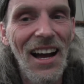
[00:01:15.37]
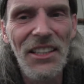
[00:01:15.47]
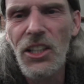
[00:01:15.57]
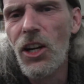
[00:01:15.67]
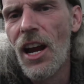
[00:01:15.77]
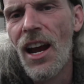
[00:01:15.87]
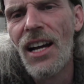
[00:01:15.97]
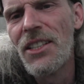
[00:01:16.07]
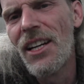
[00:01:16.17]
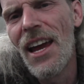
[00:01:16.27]
should
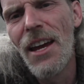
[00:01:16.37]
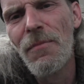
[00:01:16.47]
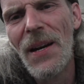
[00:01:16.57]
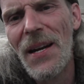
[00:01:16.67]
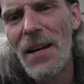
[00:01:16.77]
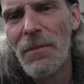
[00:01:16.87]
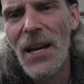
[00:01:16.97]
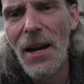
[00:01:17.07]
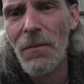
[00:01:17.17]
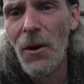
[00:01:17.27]
have had my damn
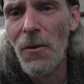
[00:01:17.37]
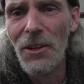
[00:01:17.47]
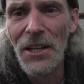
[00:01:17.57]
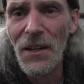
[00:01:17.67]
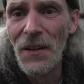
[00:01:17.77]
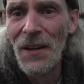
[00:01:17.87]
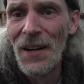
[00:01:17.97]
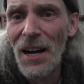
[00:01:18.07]
camera over here.